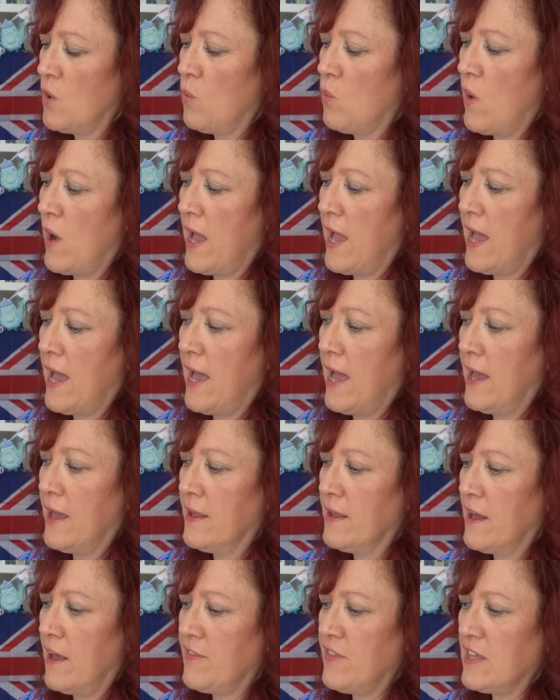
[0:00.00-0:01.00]

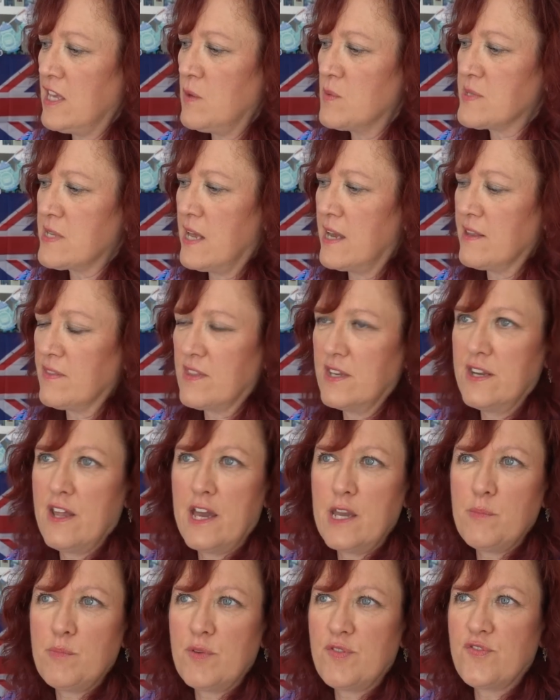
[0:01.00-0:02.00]
where I think it was like the
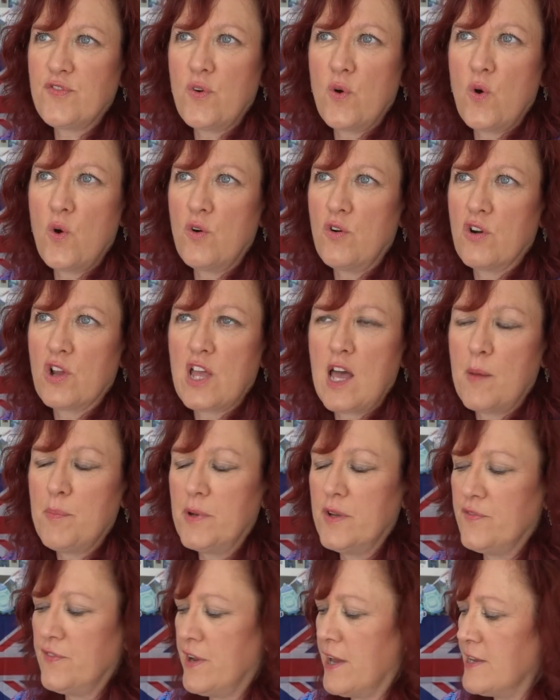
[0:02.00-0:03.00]
night before or a
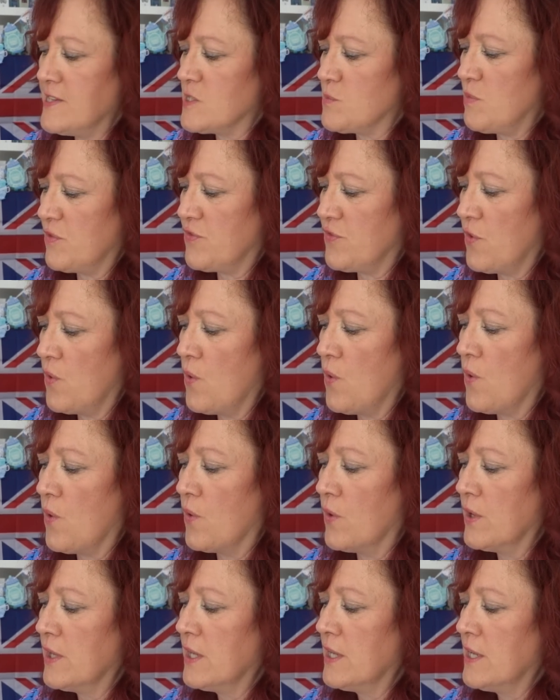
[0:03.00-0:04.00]
couple of nights
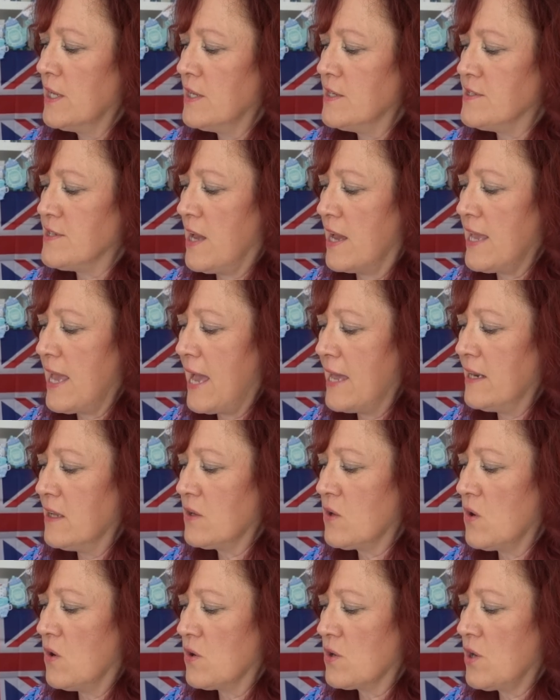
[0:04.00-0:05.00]
before, Diana
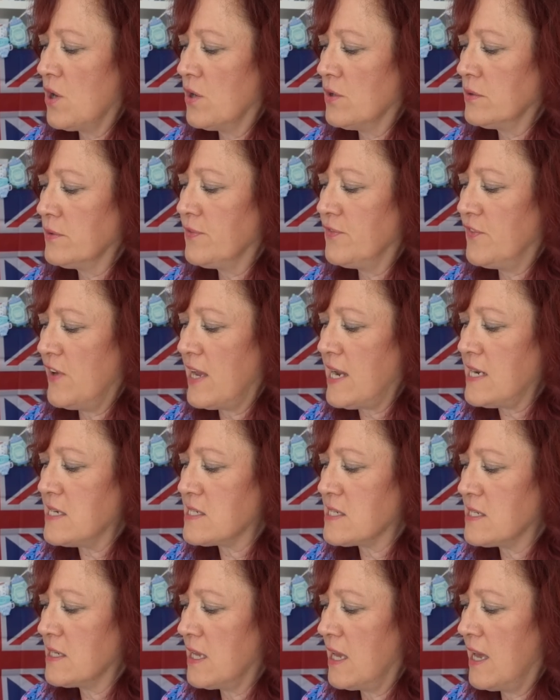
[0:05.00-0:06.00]
got cold
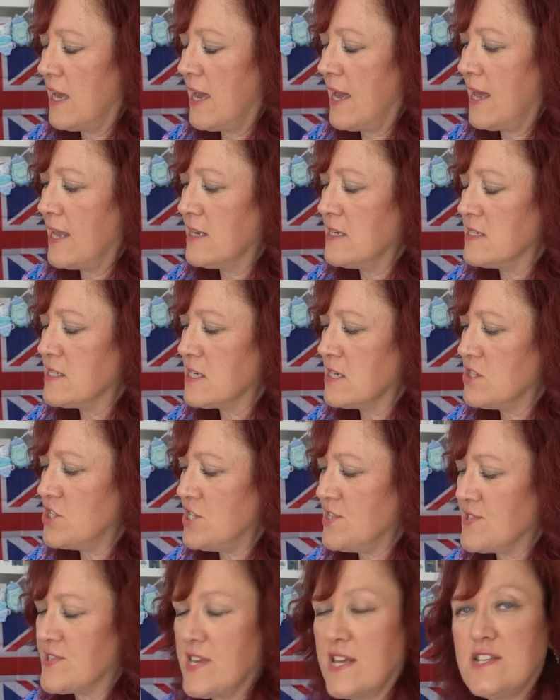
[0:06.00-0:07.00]
feet and
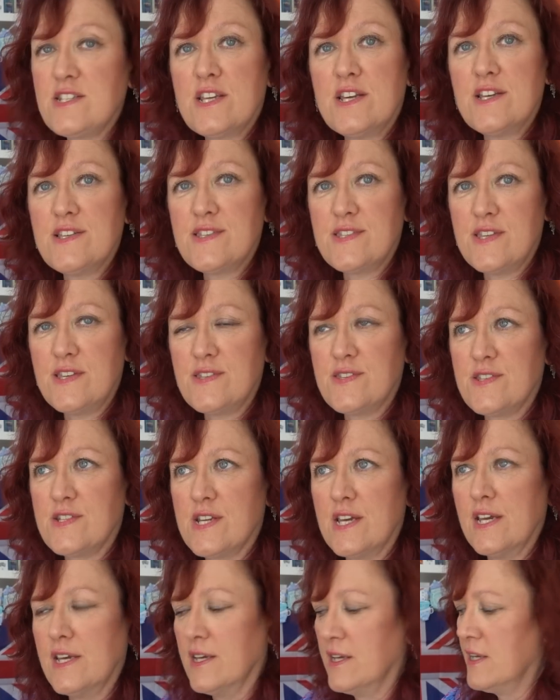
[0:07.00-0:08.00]
she said to her
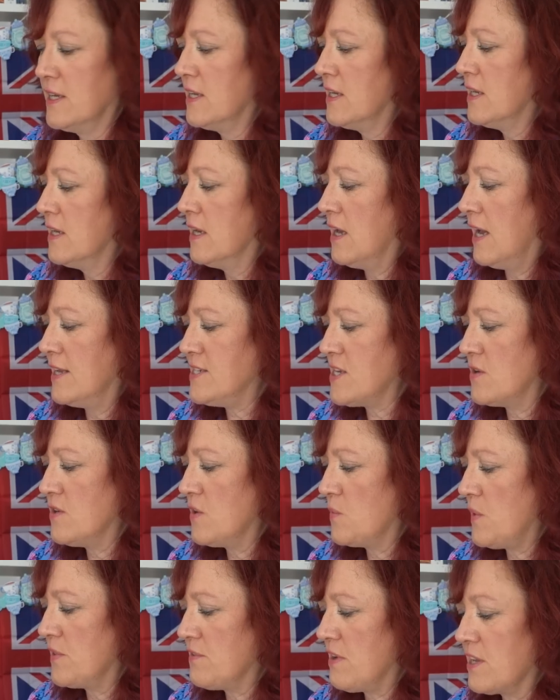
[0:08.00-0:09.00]
sister, I don't
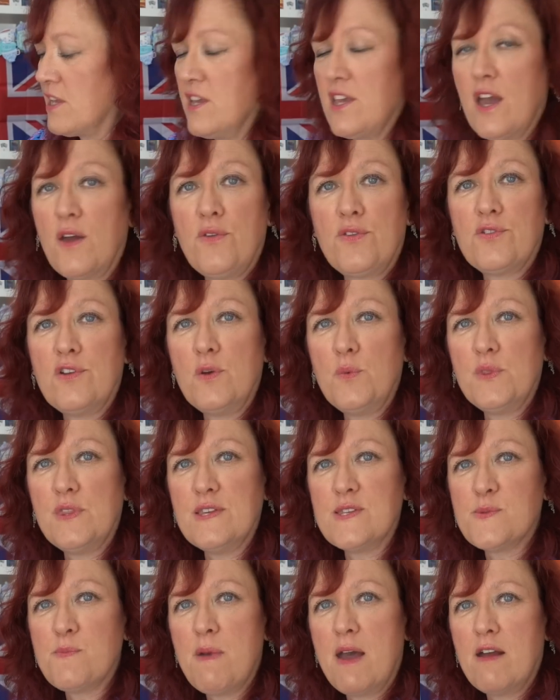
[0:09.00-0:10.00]
know whether I can go through with
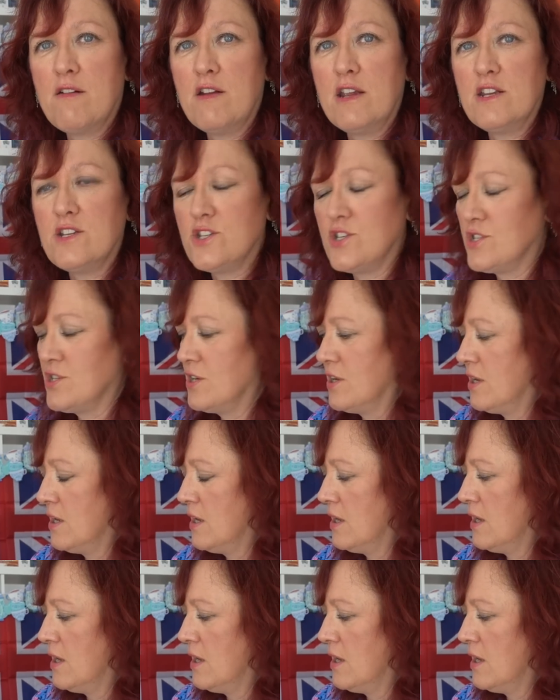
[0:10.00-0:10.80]
this marriage.